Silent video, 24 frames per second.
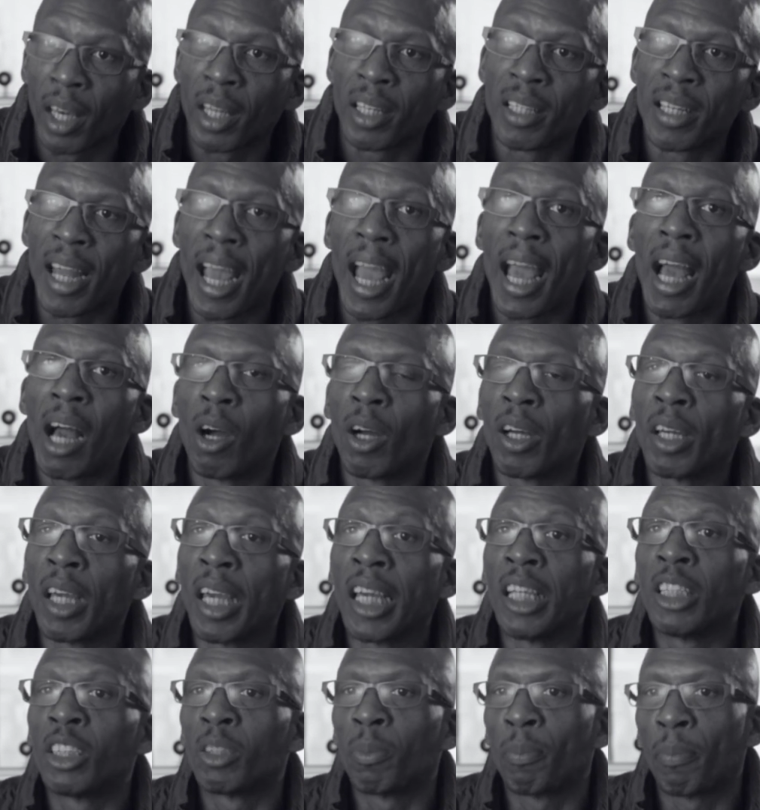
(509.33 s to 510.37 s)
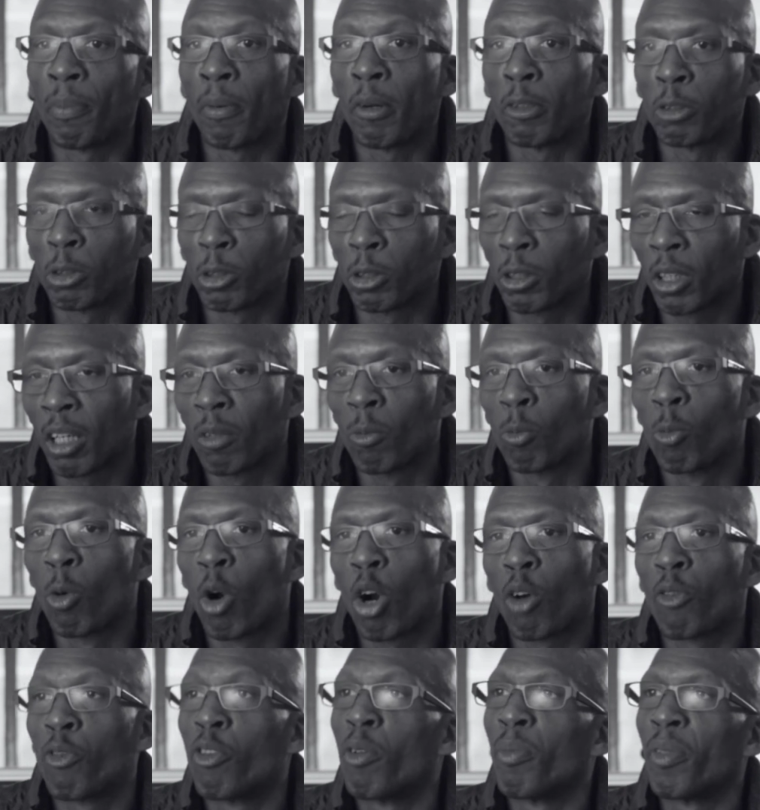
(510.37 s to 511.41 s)
now each person can
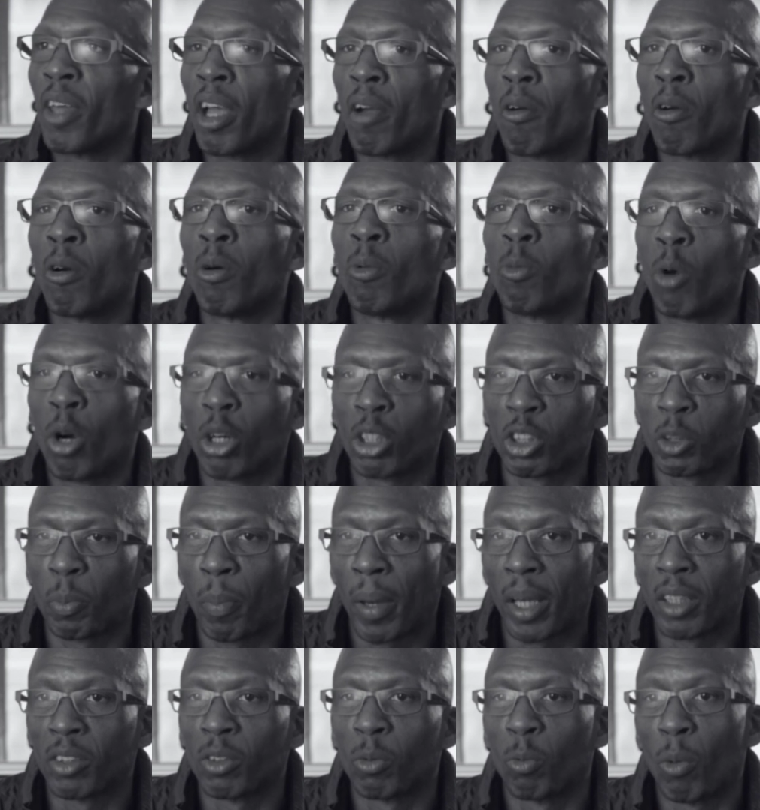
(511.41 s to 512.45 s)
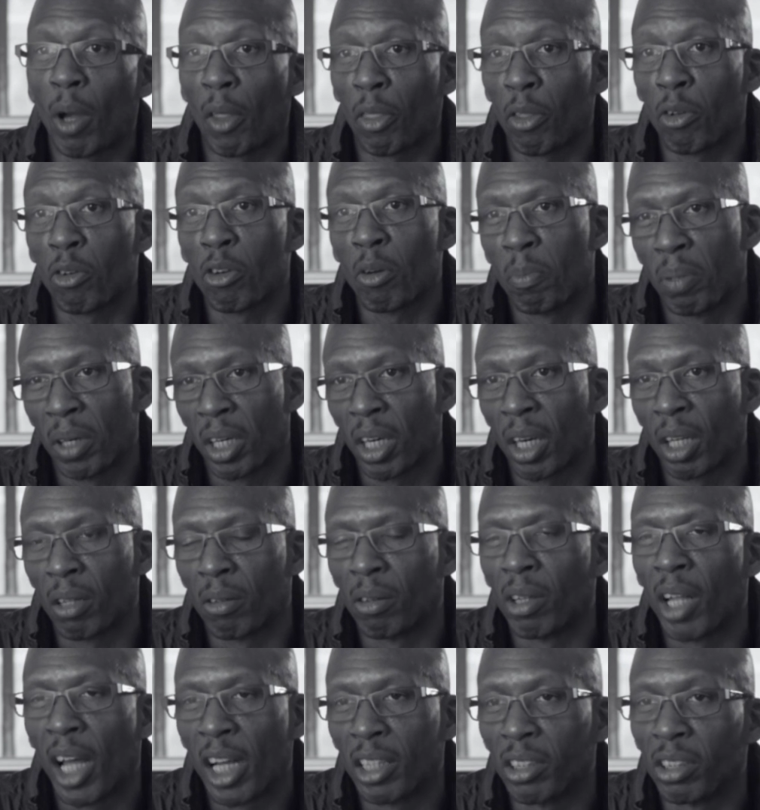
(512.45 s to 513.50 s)
work from their own workspace, whether you be
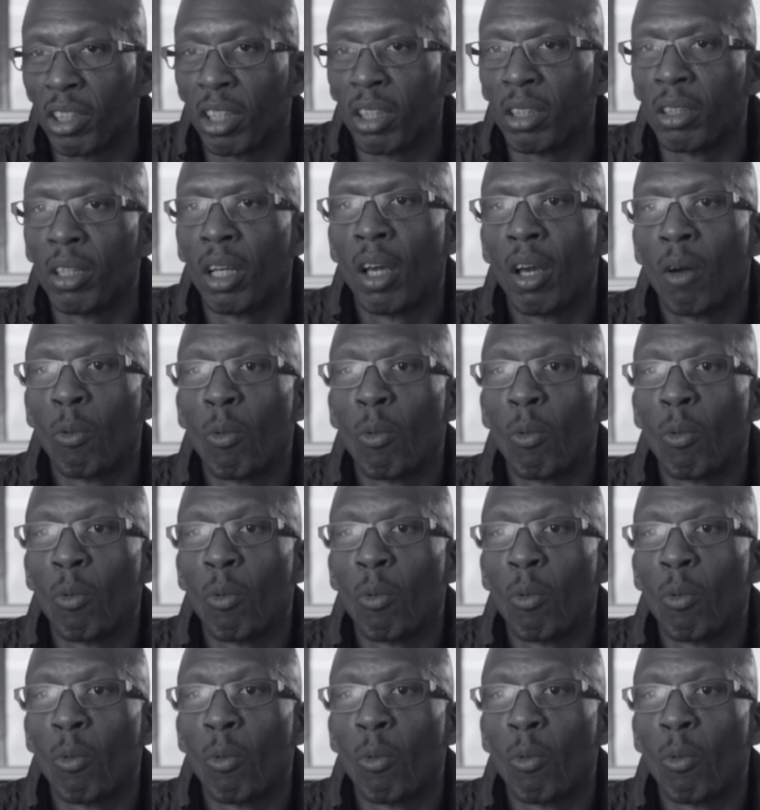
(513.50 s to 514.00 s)
in London,